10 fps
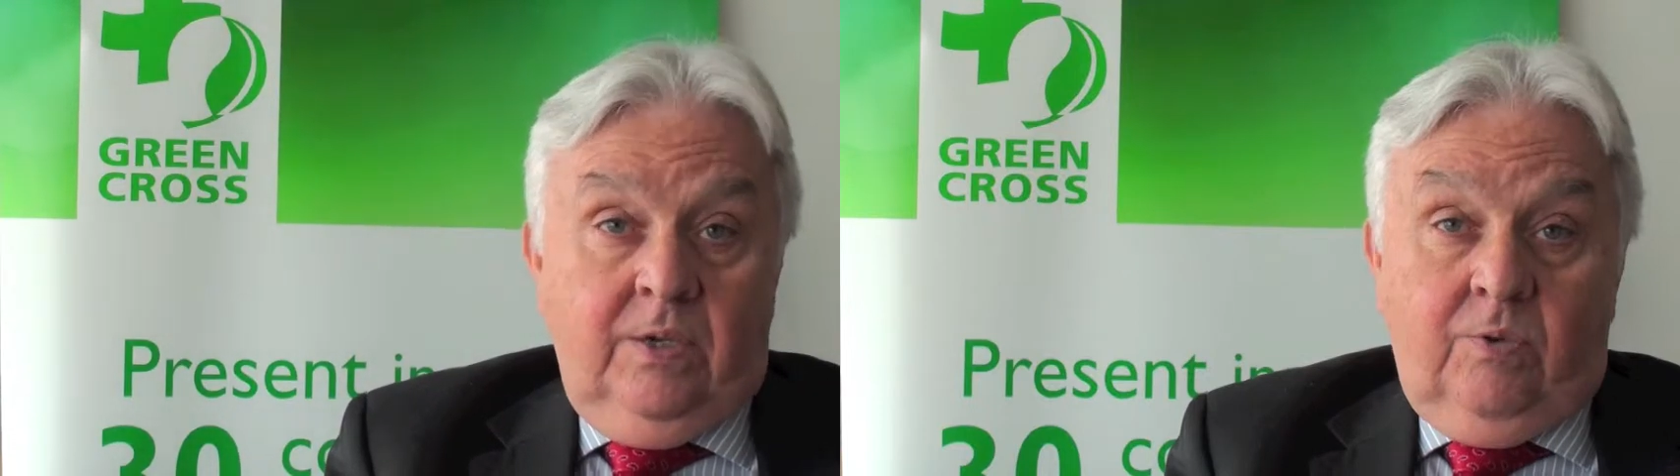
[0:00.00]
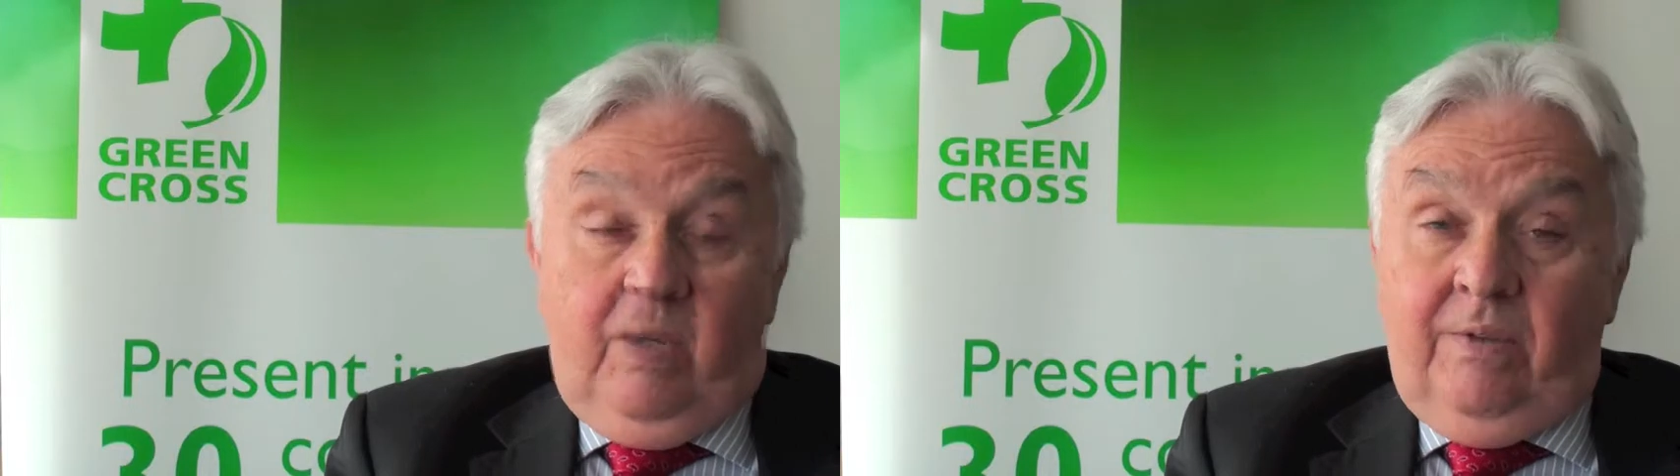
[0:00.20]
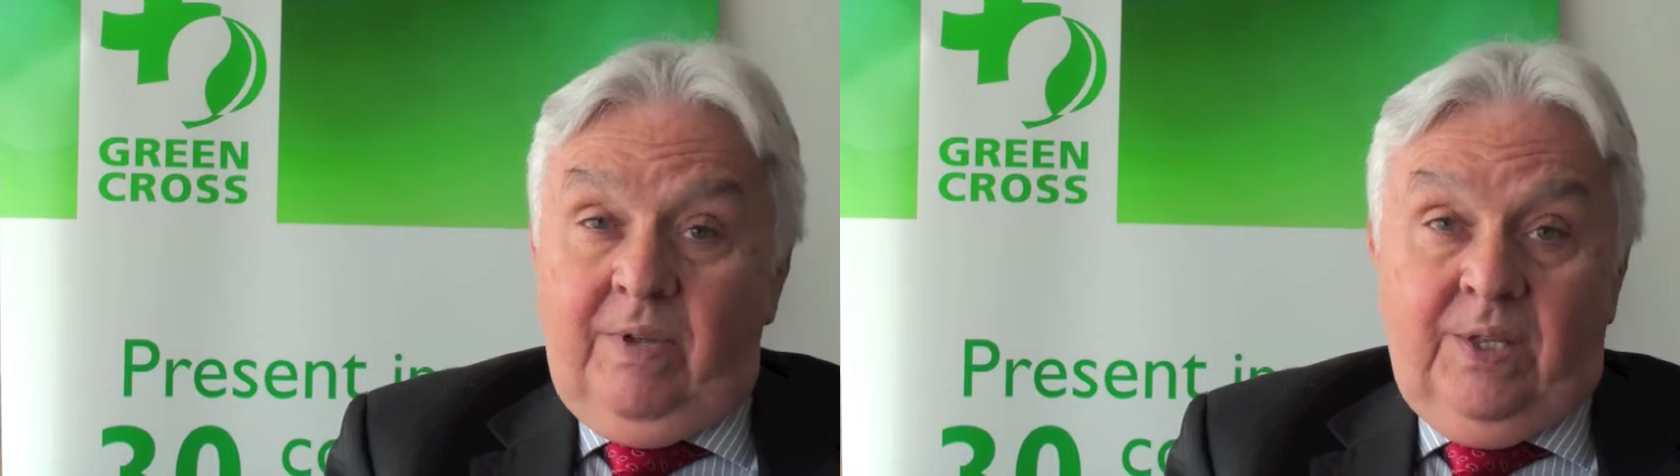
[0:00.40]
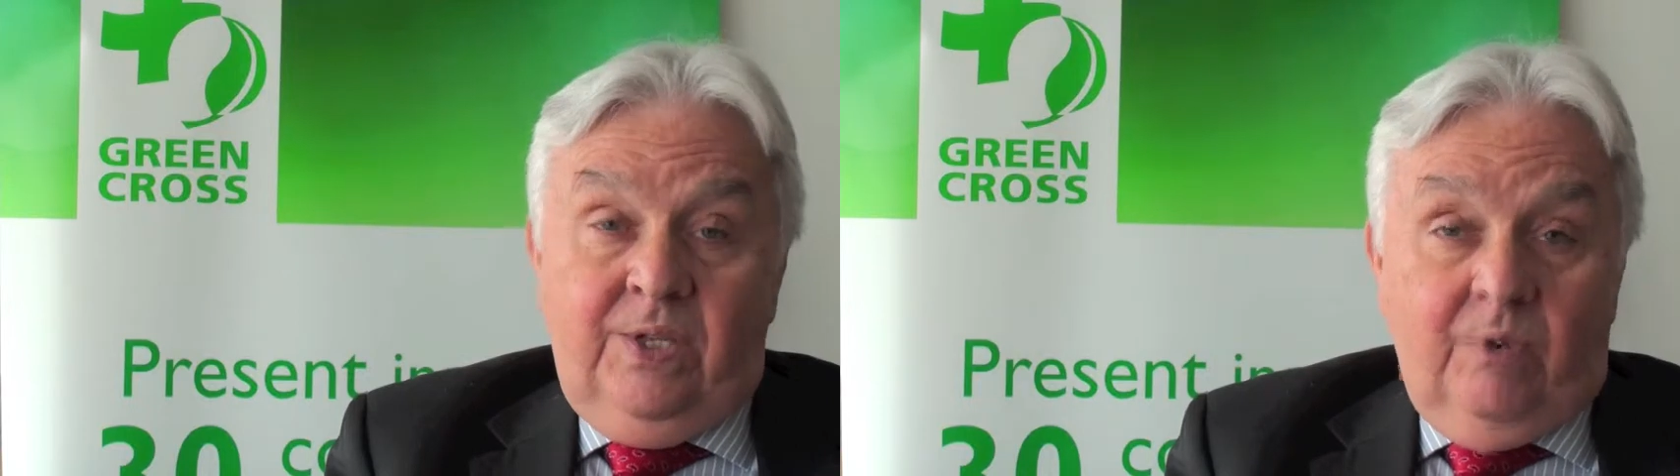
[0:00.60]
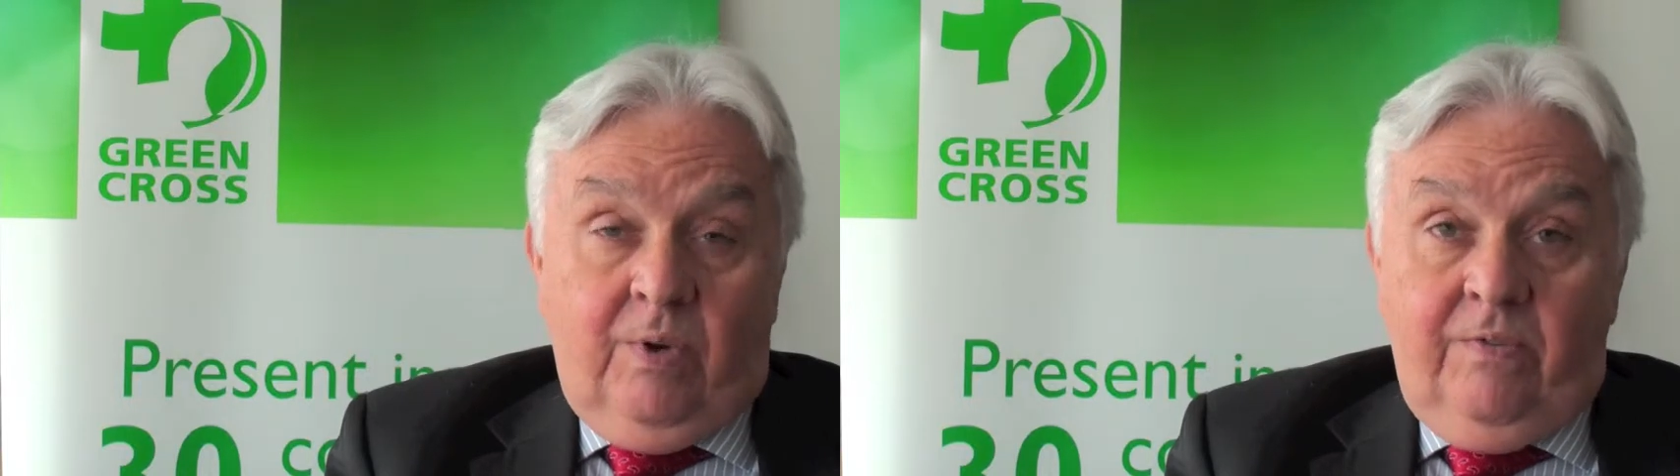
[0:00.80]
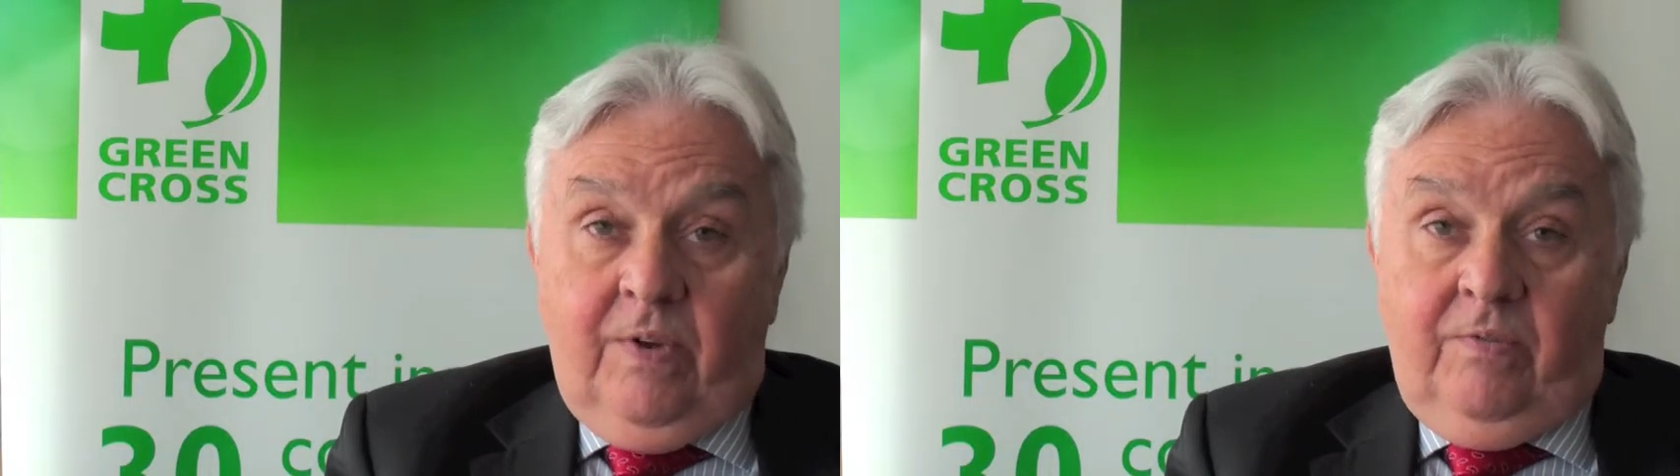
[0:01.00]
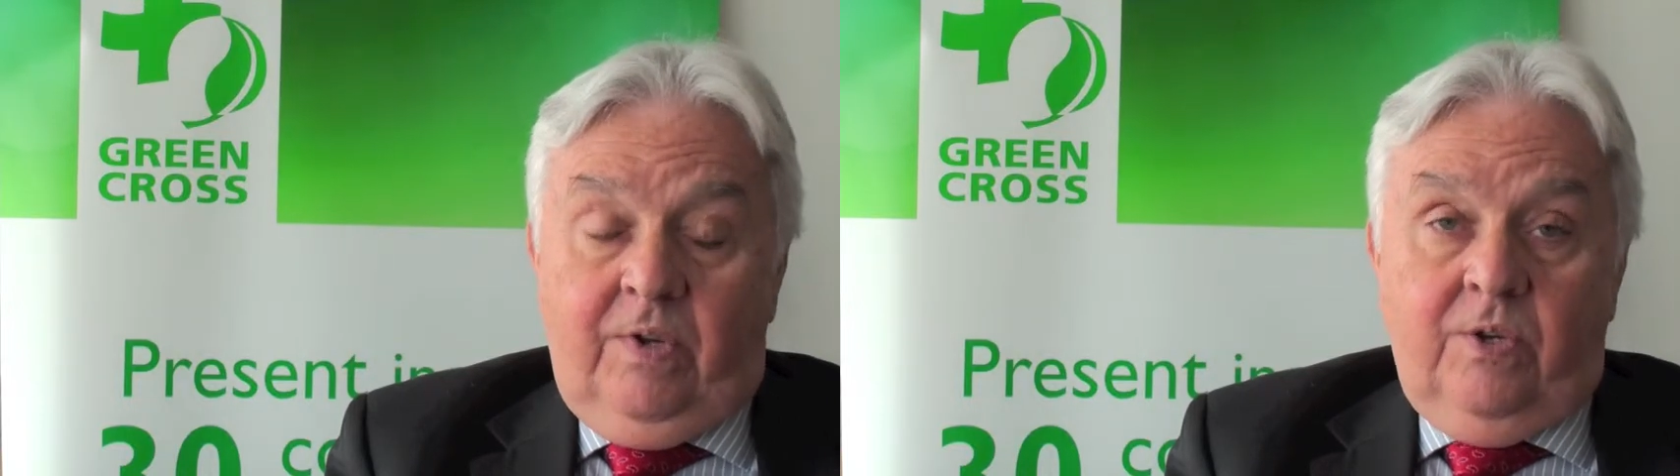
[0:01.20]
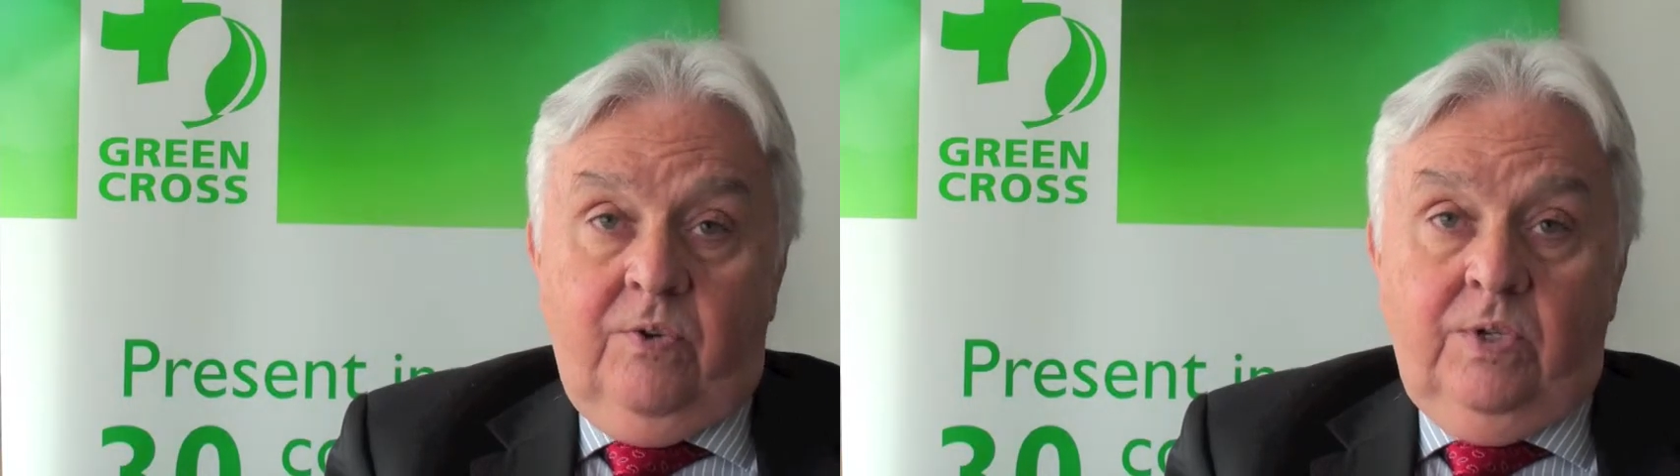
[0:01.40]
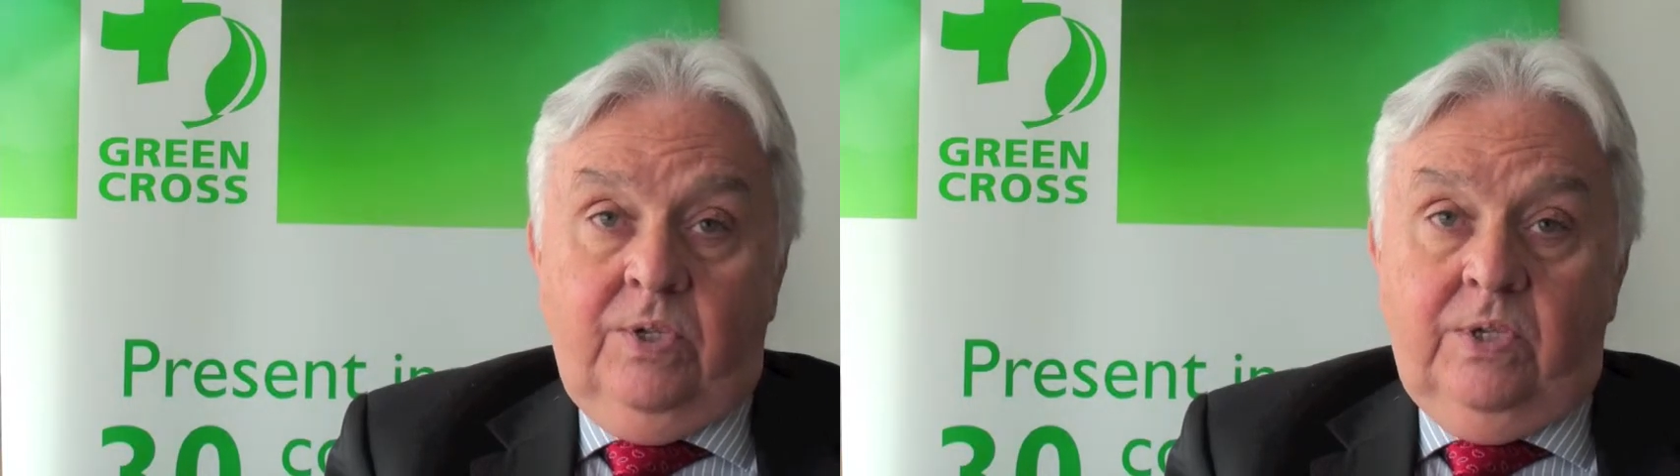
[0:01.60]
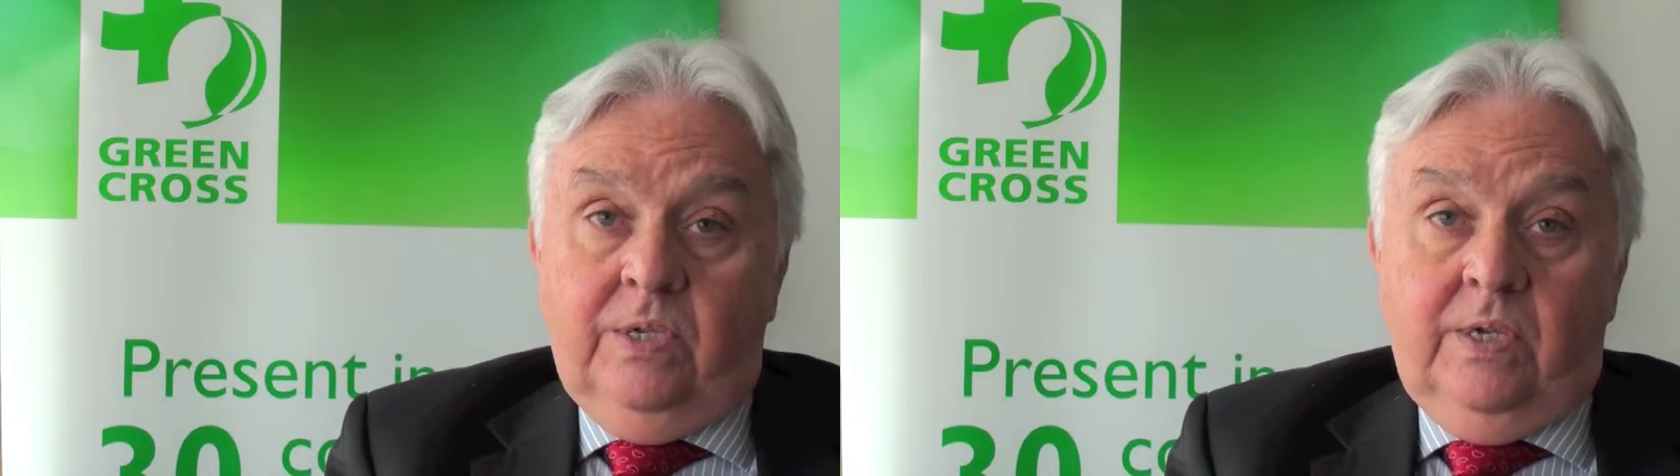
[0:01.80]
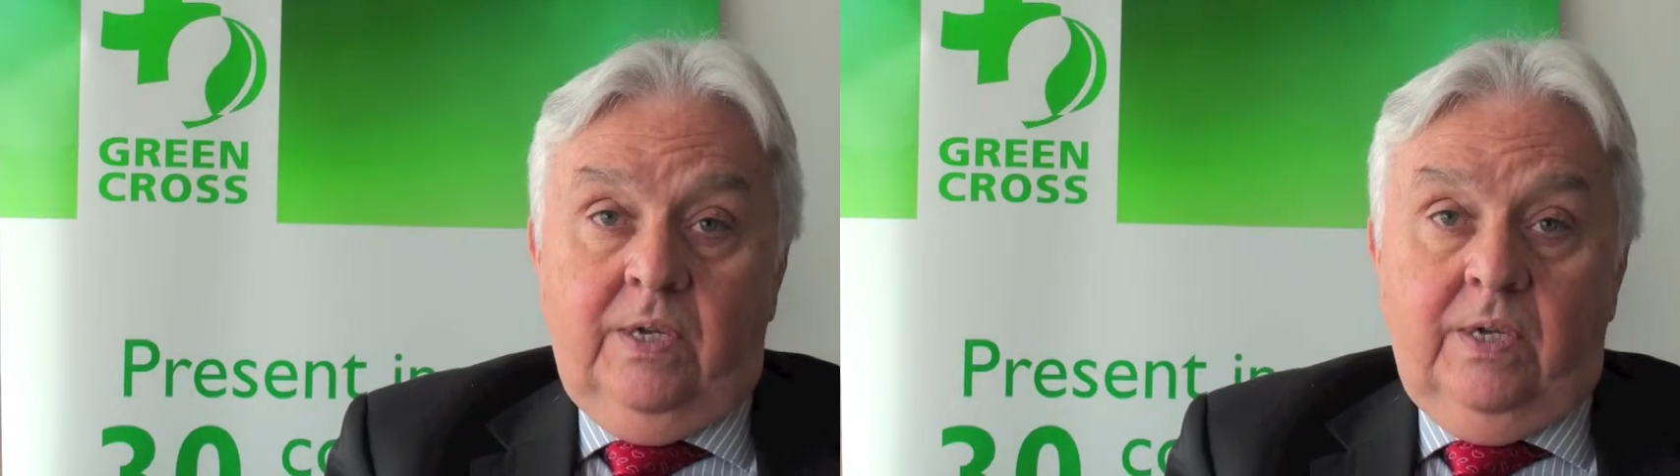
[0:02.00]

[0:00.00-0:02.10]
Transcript: At least 25 countries